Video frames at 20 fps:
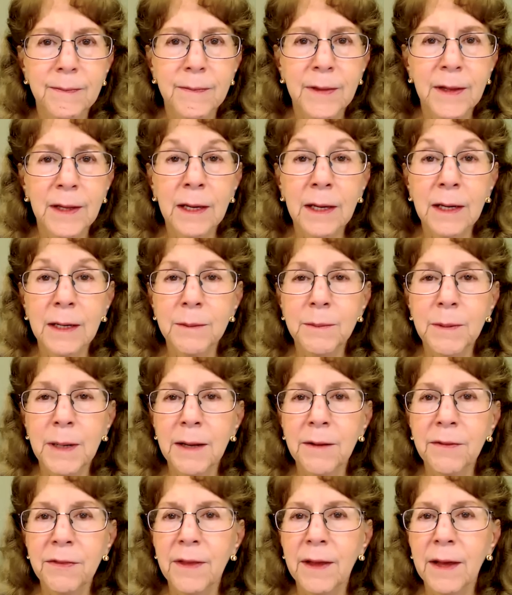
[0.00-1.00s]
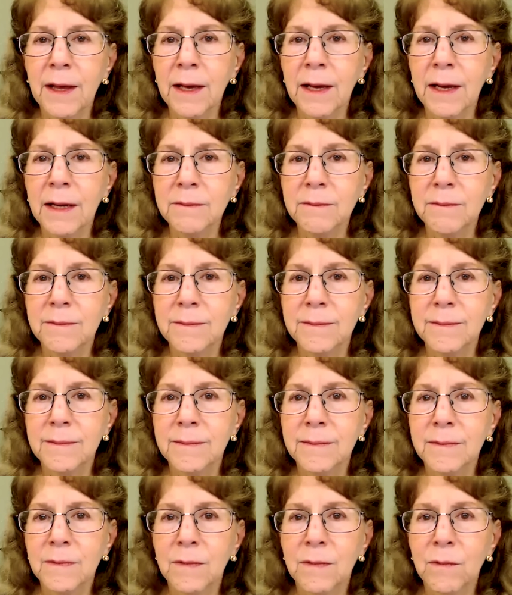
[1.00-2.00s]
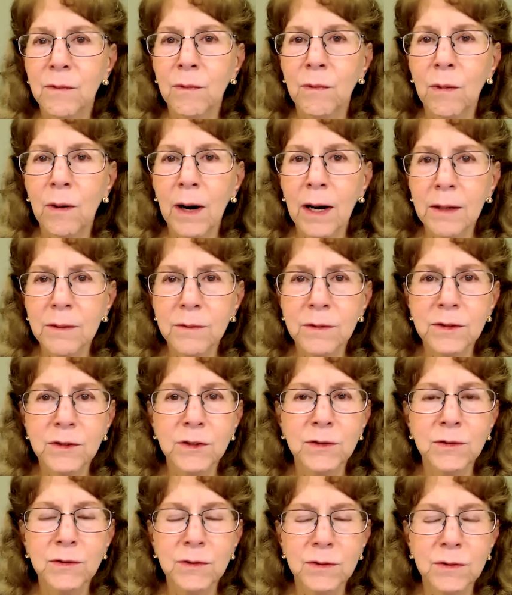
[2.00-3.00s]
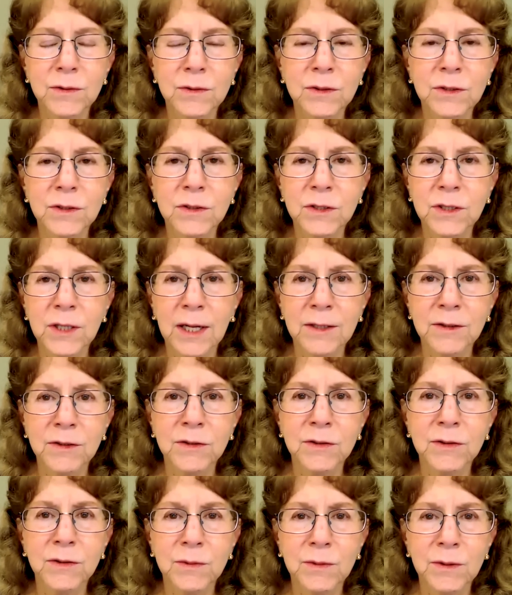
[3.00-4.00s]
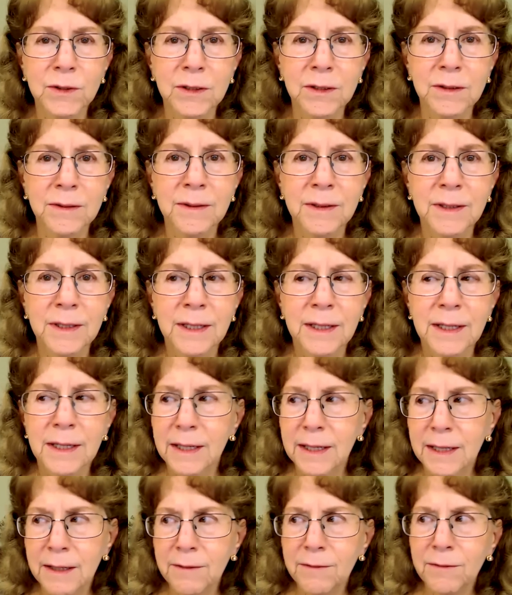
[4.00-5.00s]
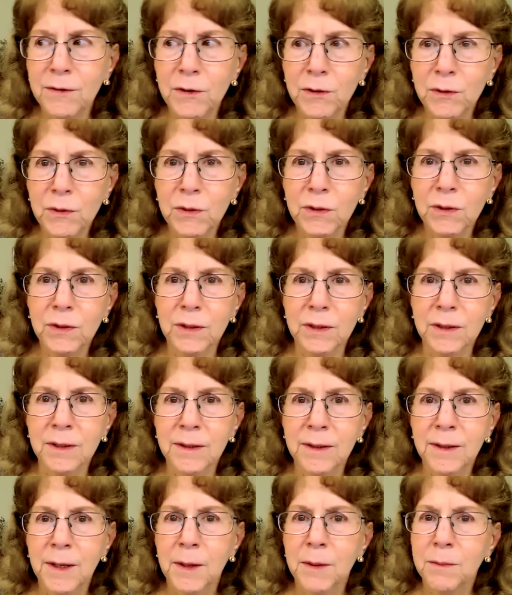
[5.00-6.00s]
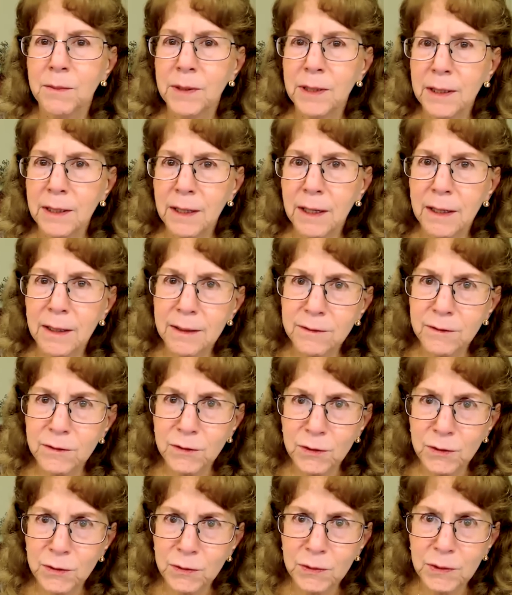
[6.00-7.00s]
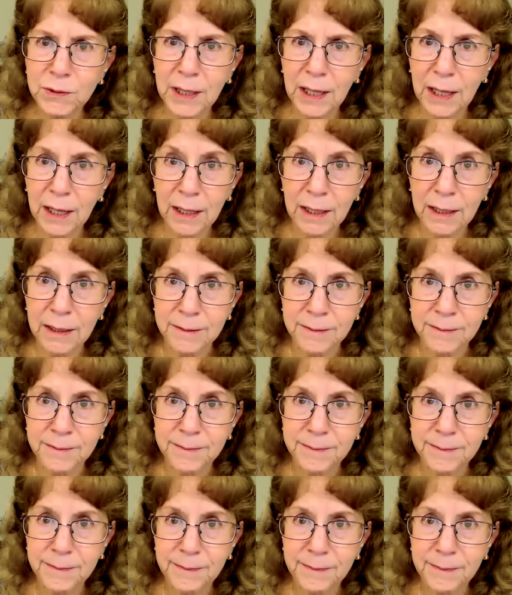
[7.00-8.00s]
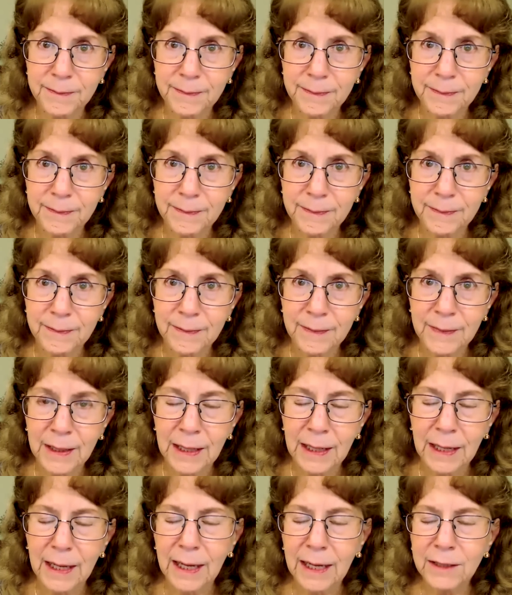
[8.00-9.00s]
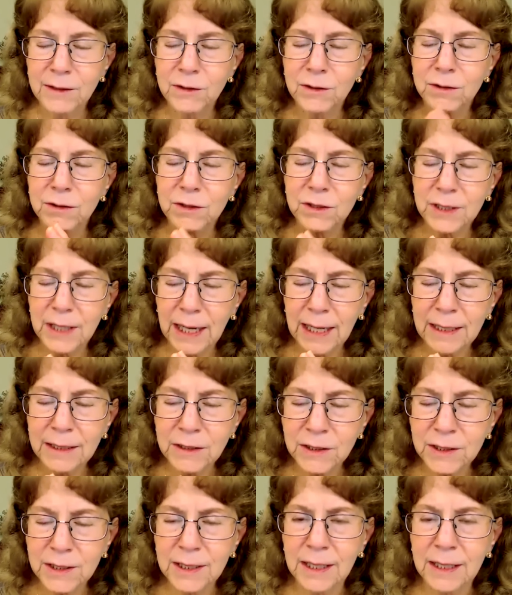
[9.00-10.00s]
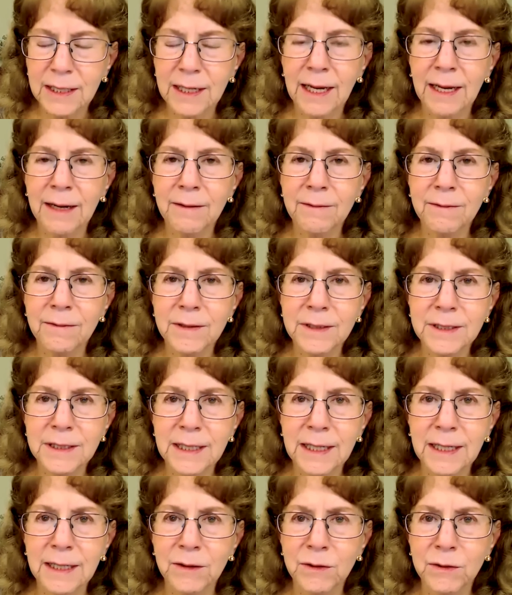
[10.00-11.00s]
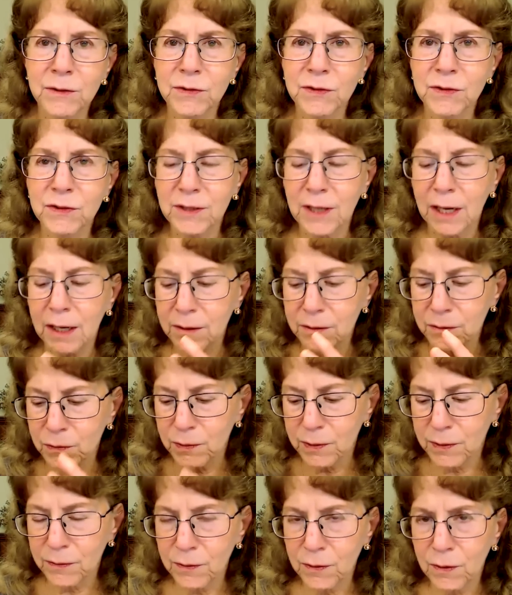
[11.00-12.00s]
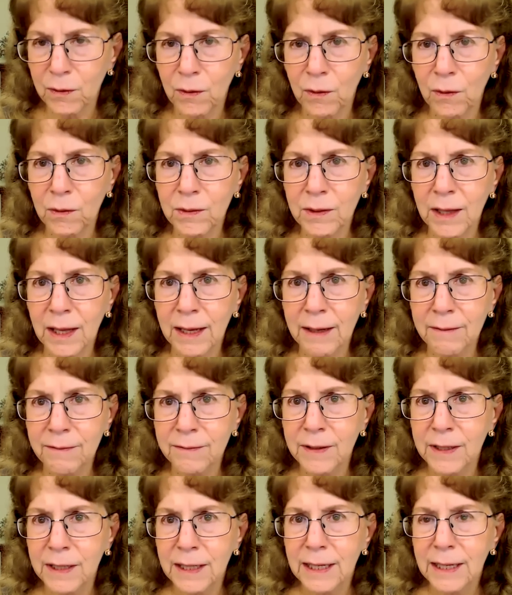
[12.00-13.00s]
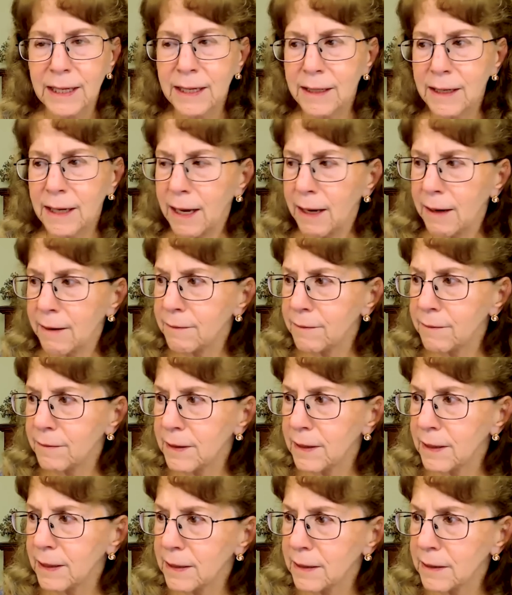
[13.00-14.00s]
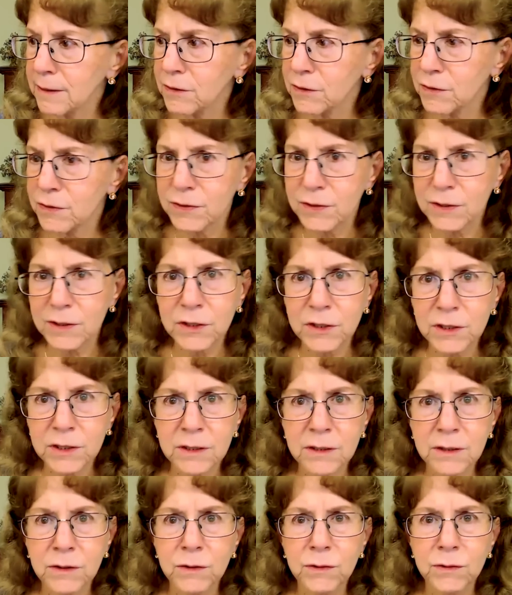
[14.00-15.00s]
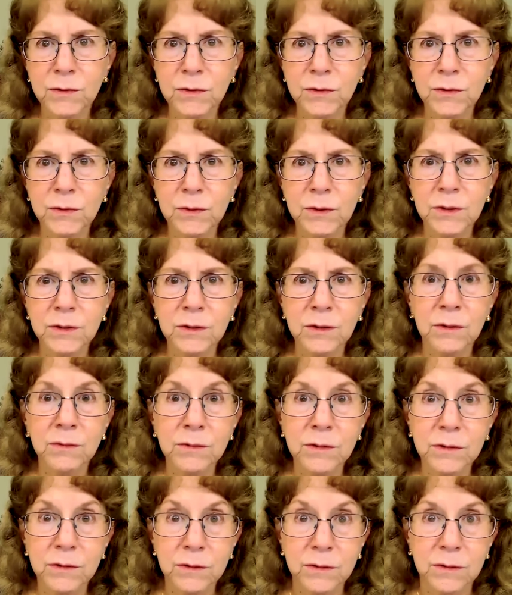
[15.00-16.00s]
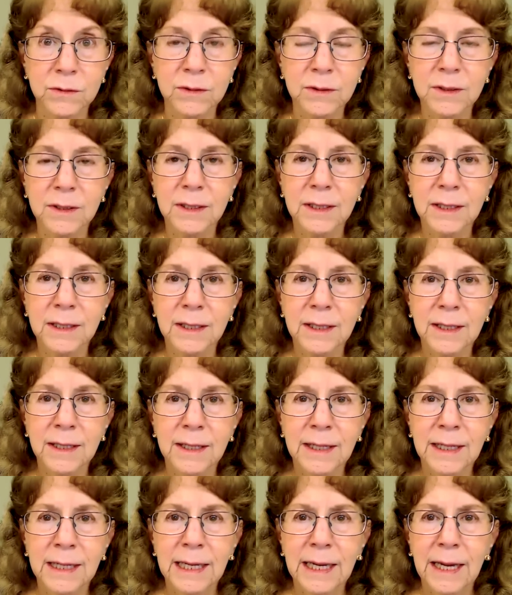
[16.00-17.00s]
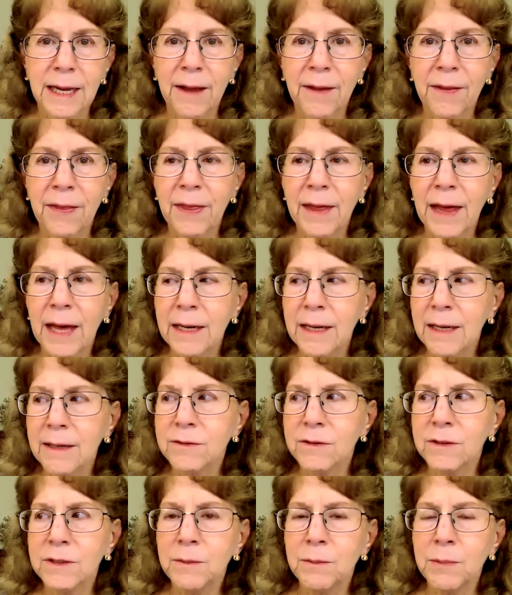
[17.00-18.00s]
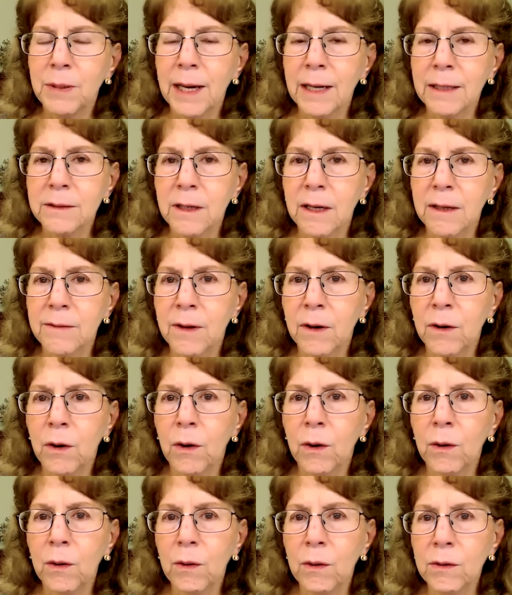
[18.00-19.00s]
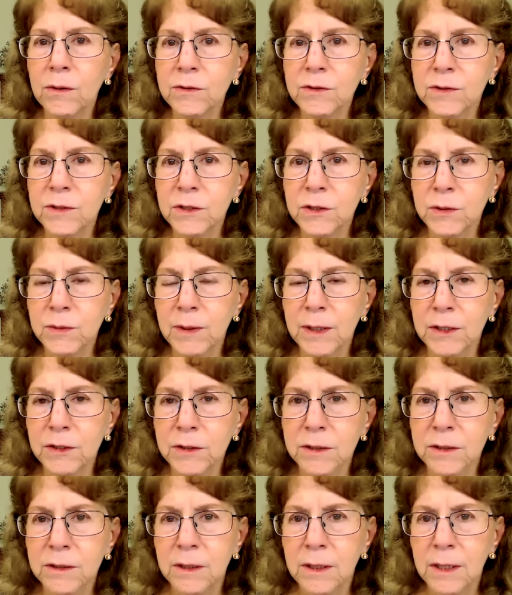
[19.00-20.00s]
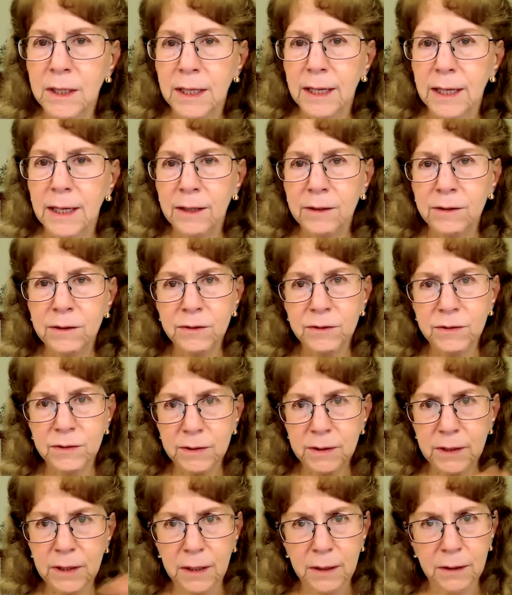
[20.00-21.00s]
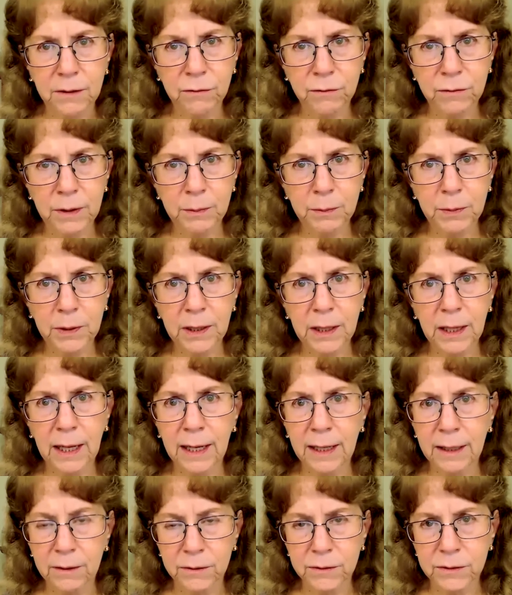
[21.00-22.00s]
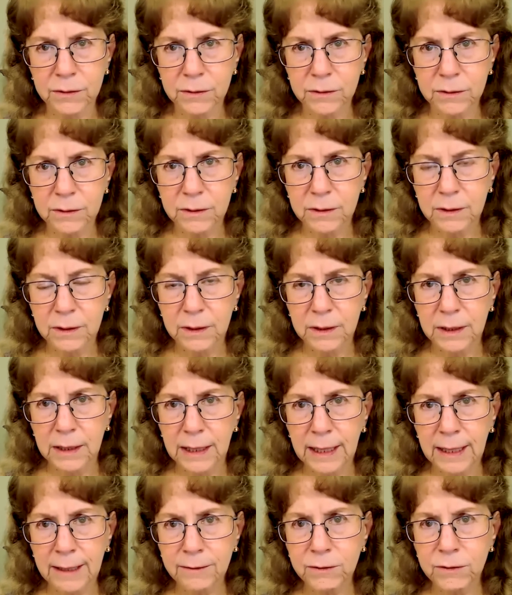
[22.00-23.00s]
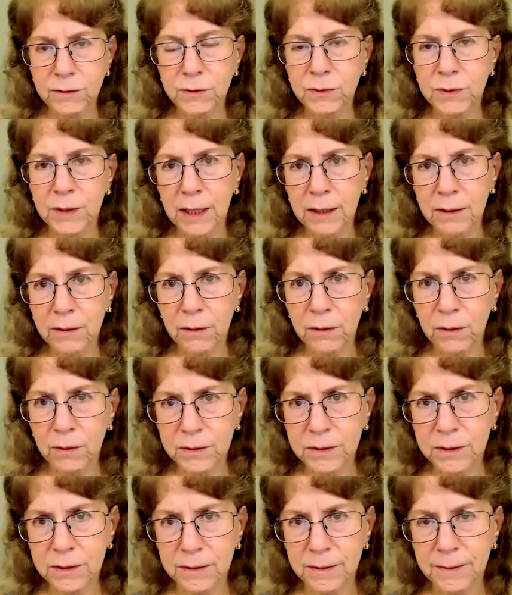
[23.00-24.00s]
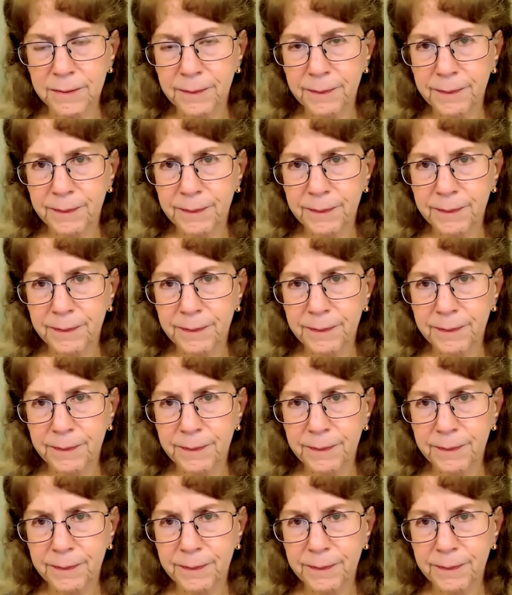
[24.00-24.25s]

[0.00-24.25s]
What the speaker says: Think about that. What would you do to change the world if you could? Because you can. And you're changing it every day. You start with your own life in every little decision you do or don't do. And that has an impact on the whole situation. And you'll see it ripple out as you get older.